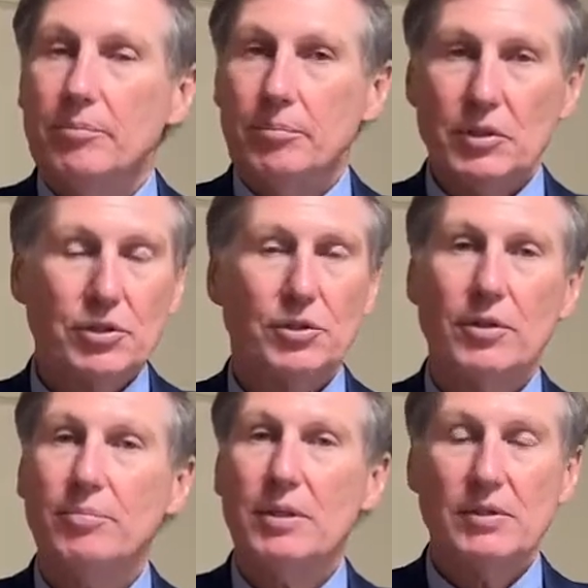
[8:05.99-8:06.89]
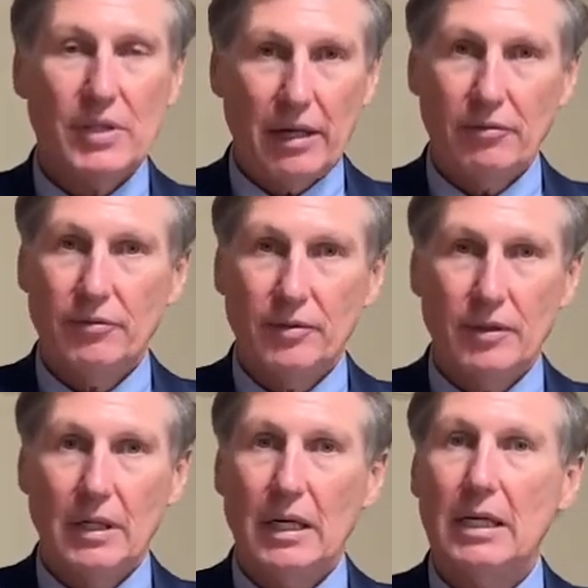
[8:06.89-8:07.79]
Be sure to be safe.
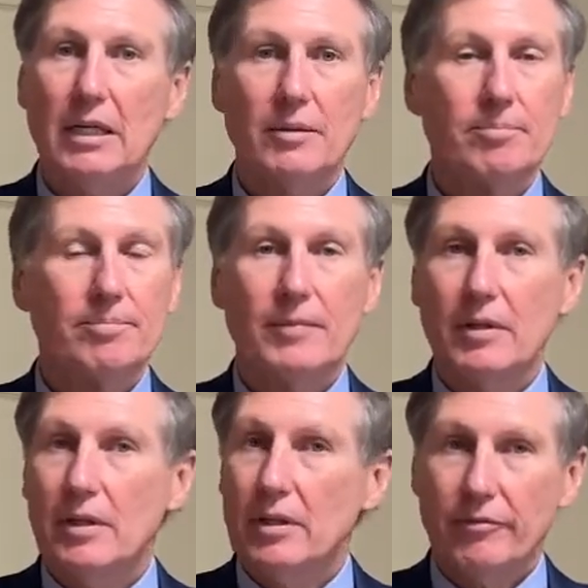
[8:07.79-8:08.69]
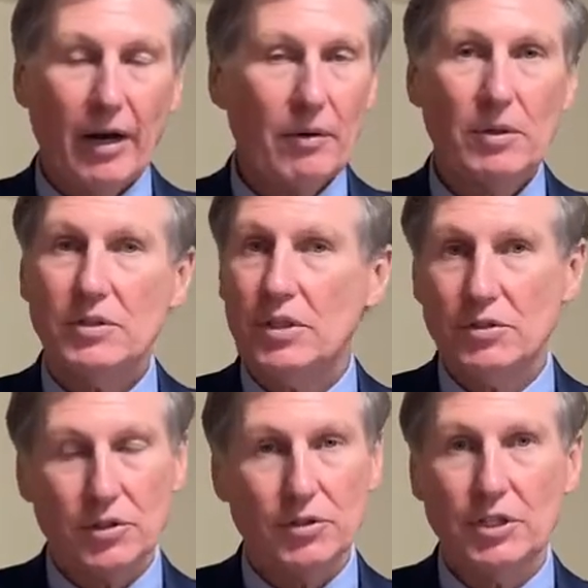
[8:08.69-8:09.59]
The virus
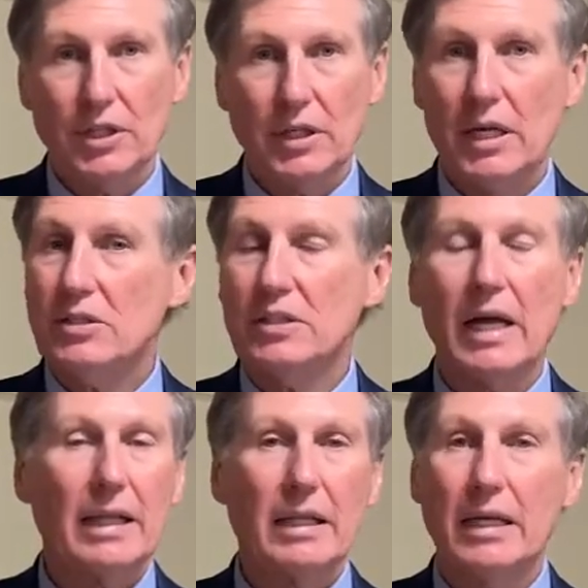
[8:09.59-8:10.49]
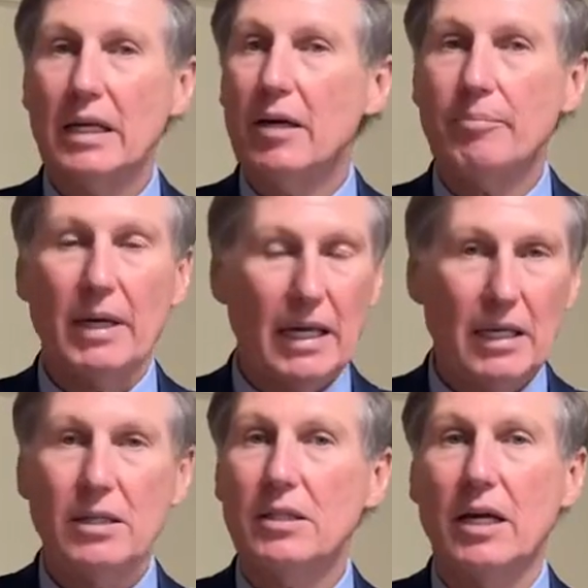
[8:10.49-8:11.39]
is surging. It's not letting up
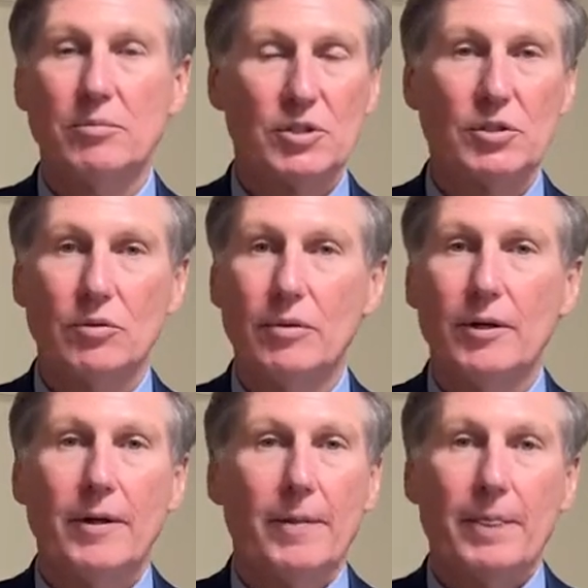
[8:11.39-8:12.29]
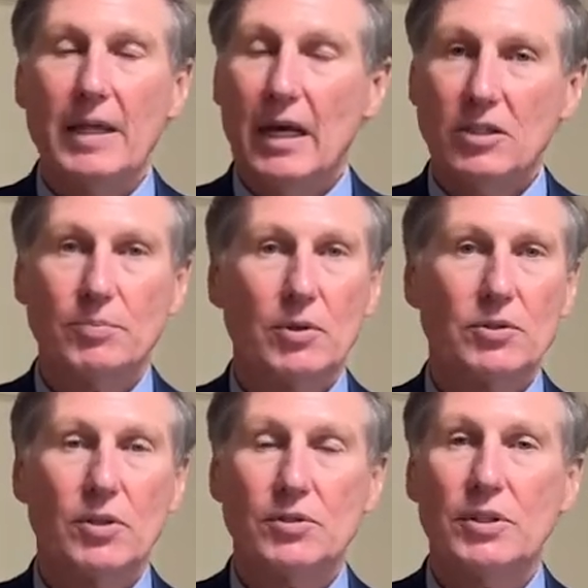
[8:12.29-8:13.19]
anytime soon. The
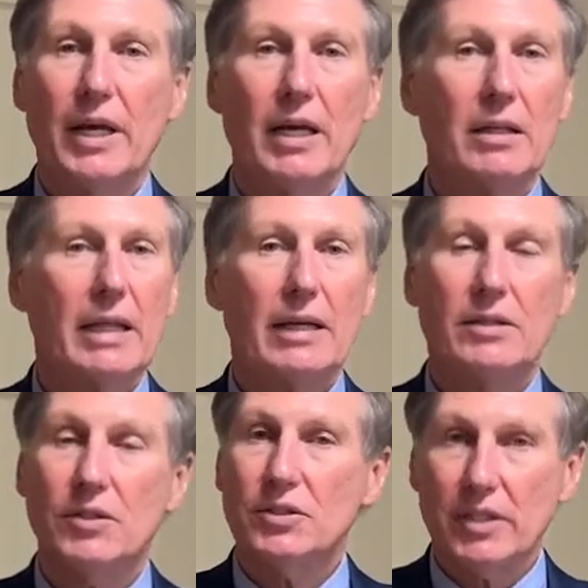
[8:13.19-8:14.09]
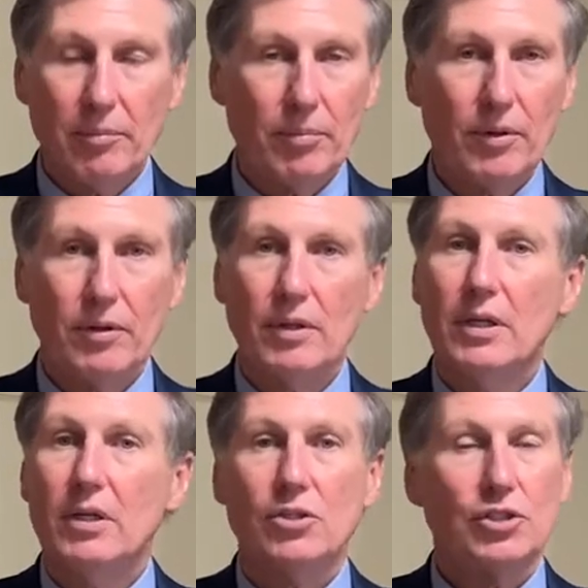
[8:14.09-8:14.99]
experts are saying that December,
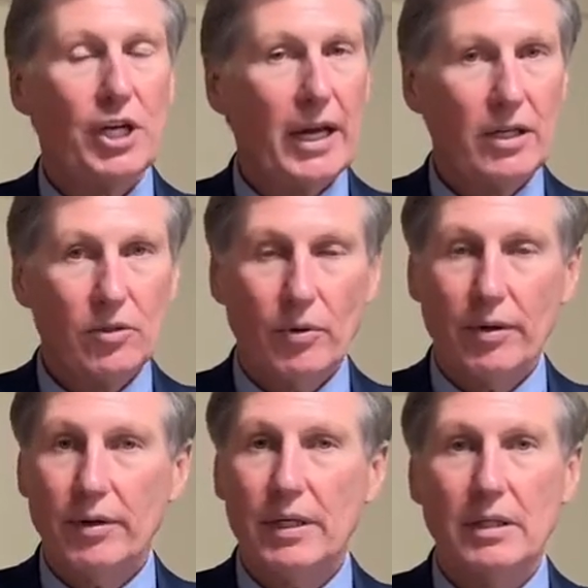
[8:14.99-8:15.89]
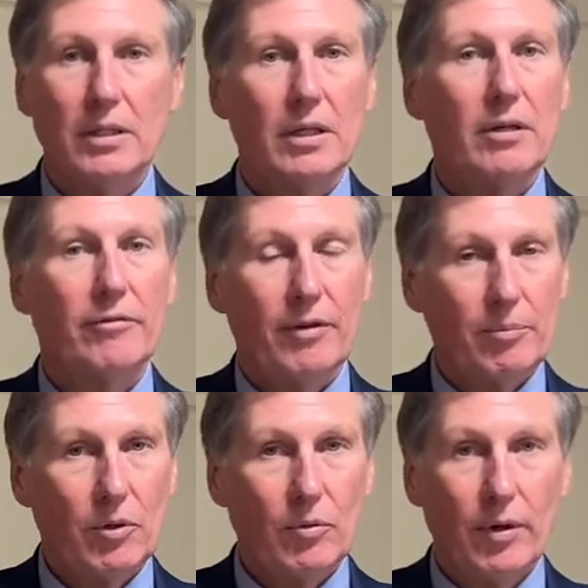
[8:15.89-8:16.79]
January,
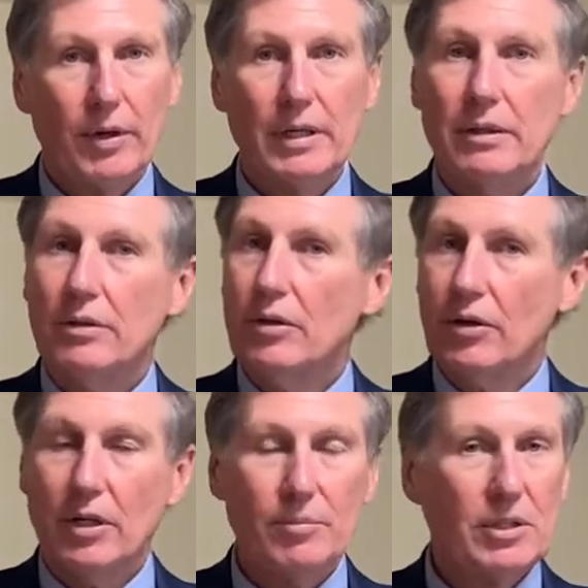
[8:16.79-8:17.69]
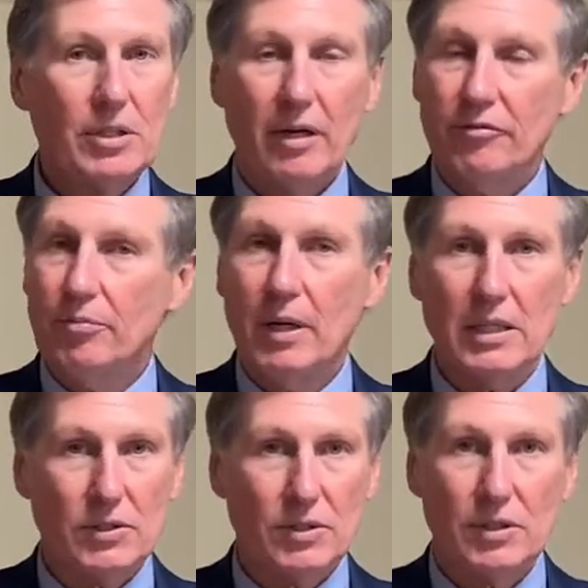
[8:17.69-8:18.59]
February, they're going to be tough
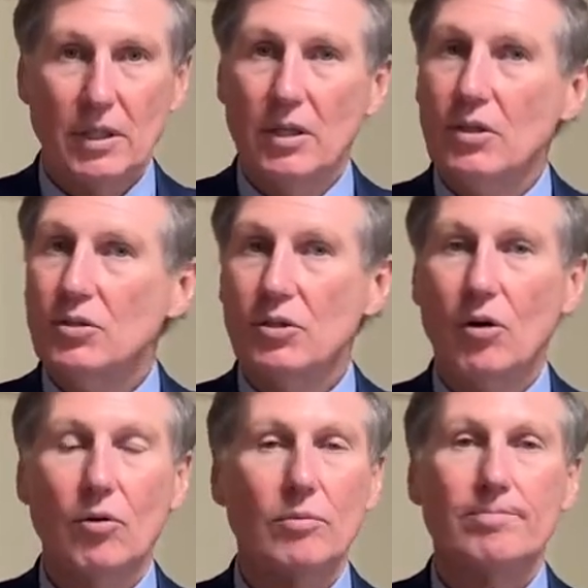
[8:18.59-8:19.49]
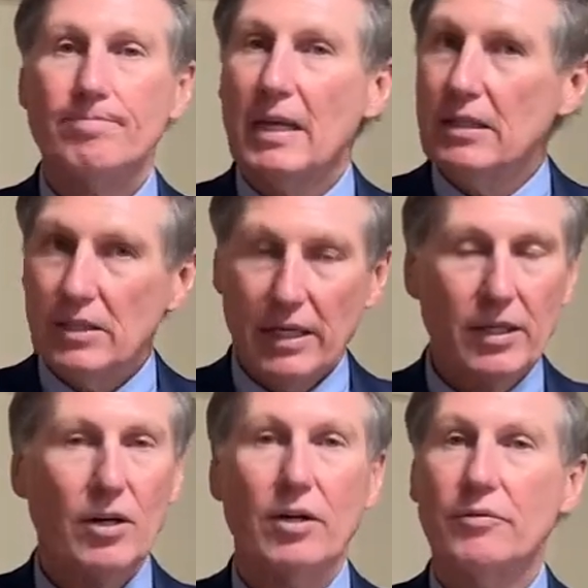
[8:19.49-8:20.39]
months. So
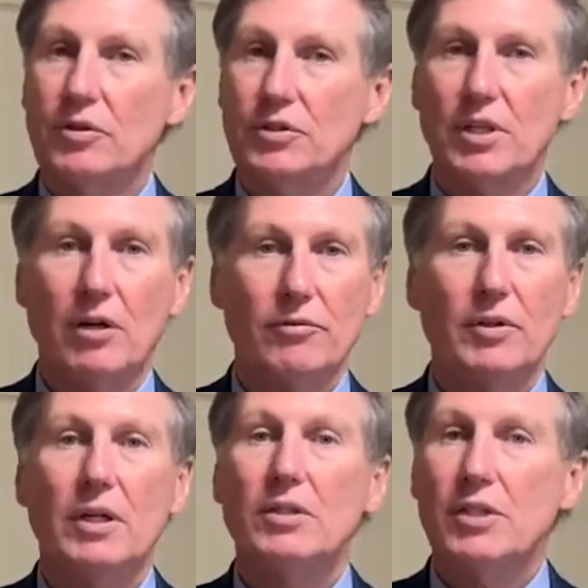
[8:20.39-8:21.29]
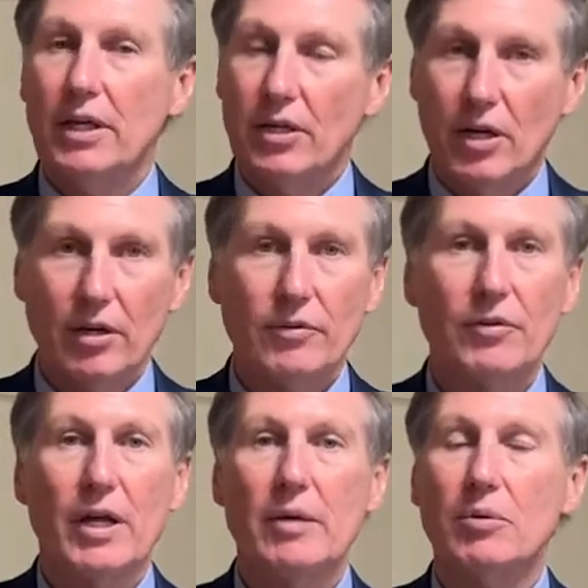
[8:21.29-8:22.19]
take care of yourself. Take care of
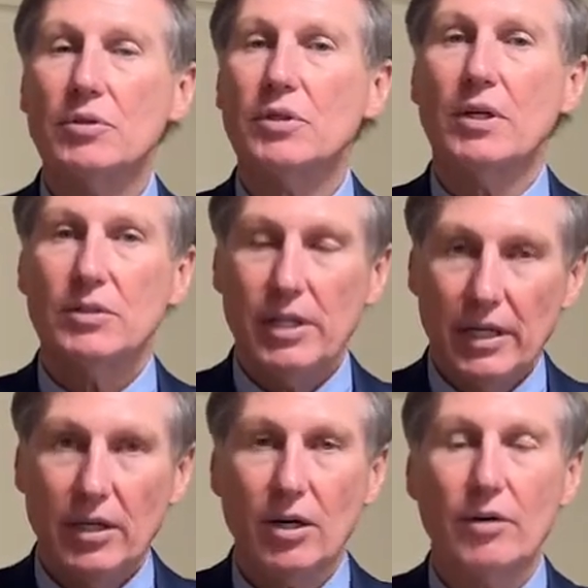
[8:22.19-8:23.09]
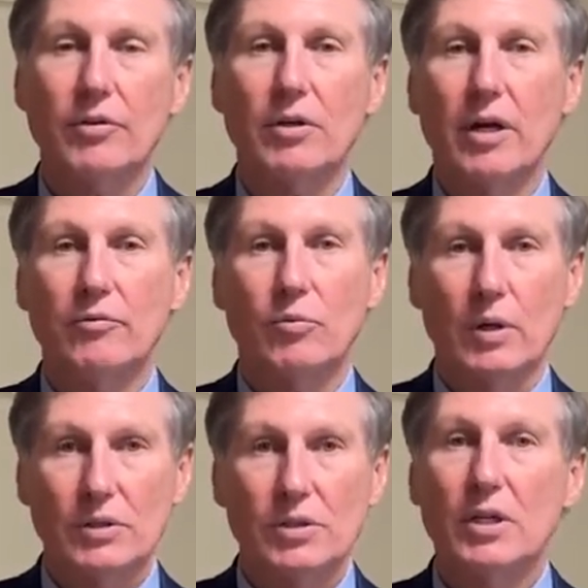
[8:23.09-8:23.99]
your neighbors. Take care of your loved
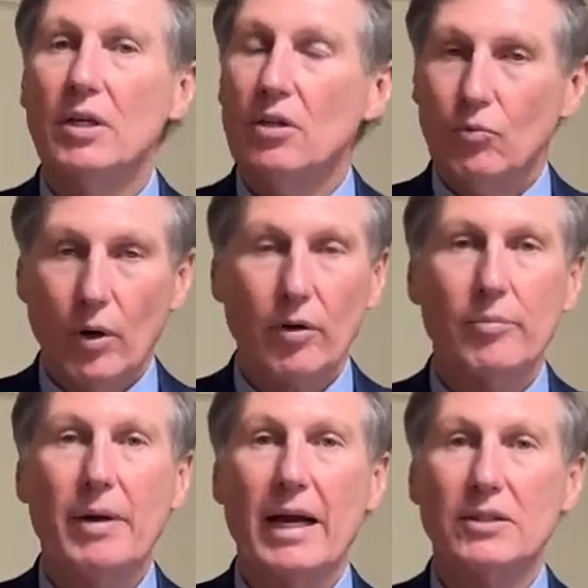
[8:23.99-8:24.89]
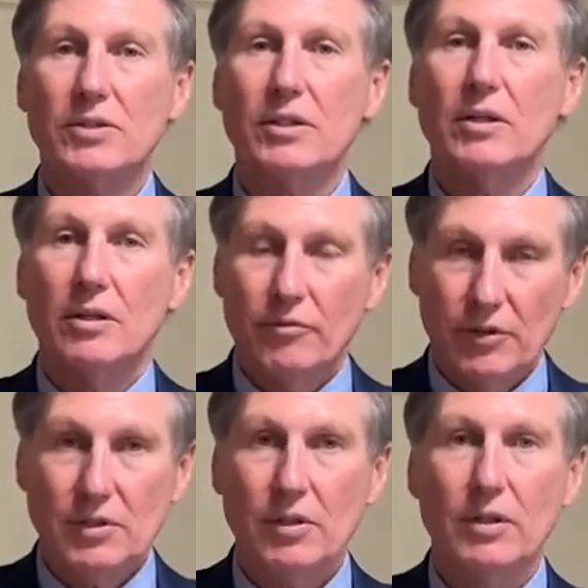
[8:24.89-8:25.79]
ones. Wear a mask.
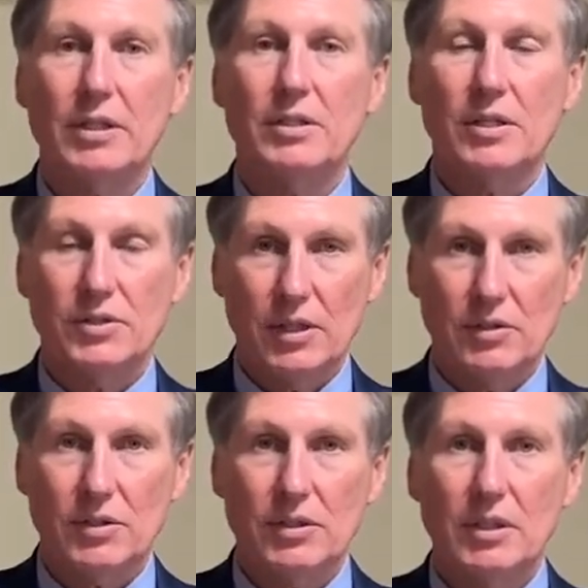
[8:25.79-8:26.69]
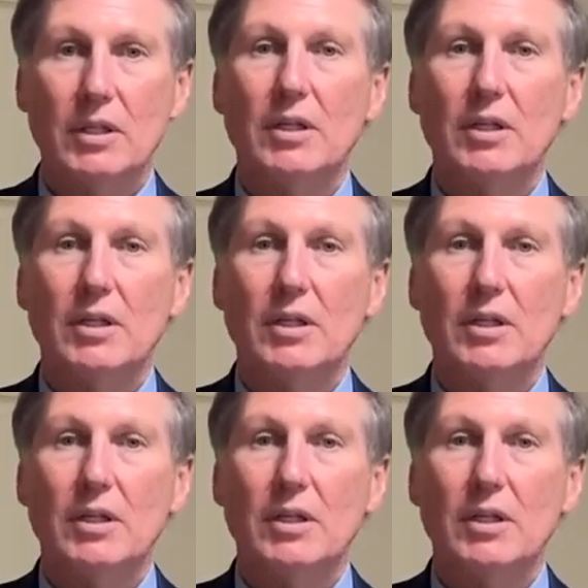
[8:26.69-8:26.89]
Physically distance.